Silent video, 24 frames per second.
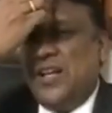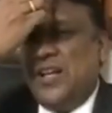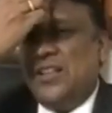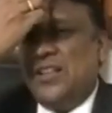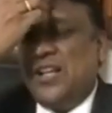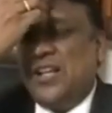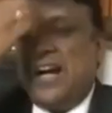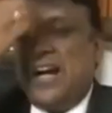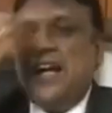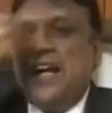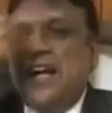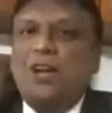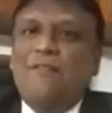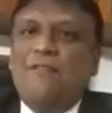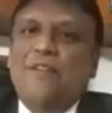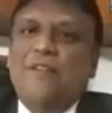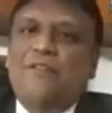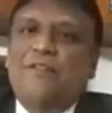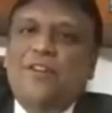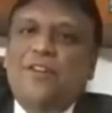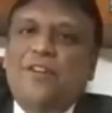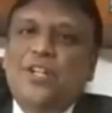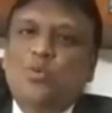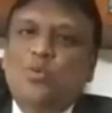The kind of
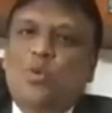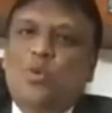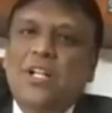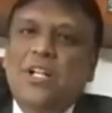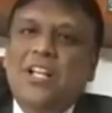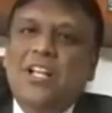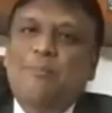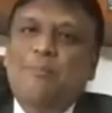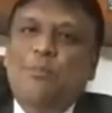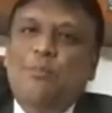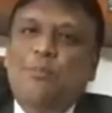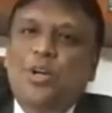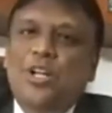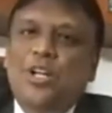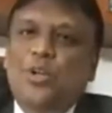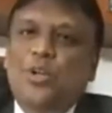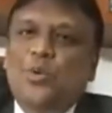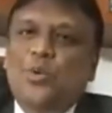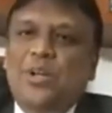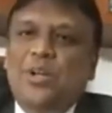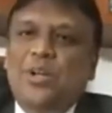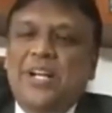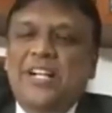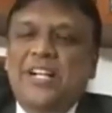efforts what they have put in
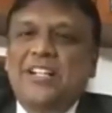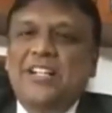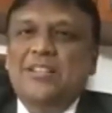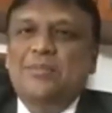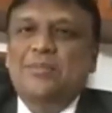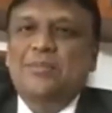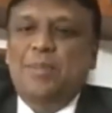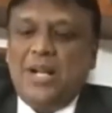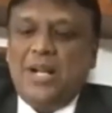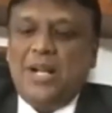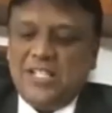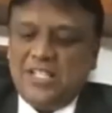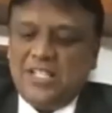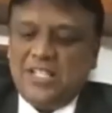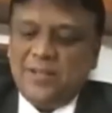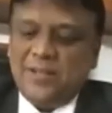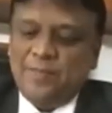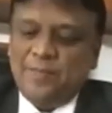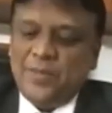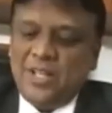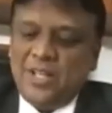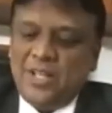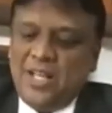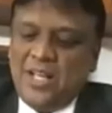to create this branch.
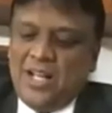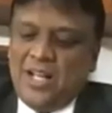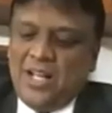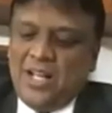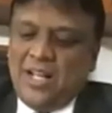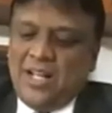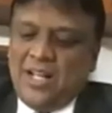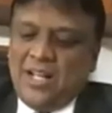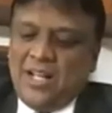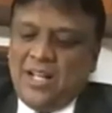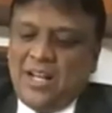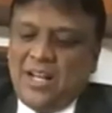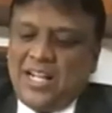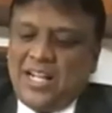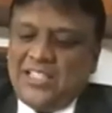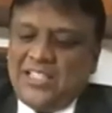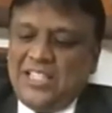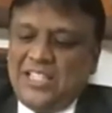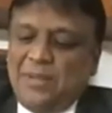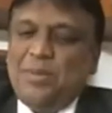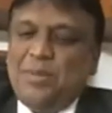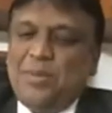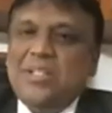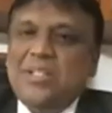
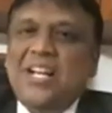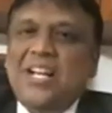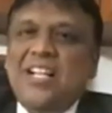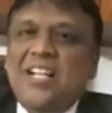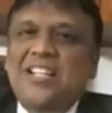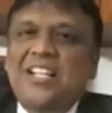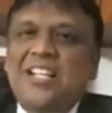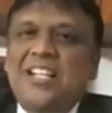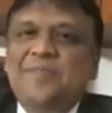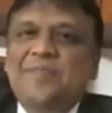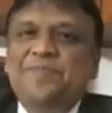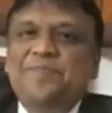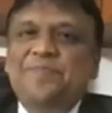Rajendra Prasad,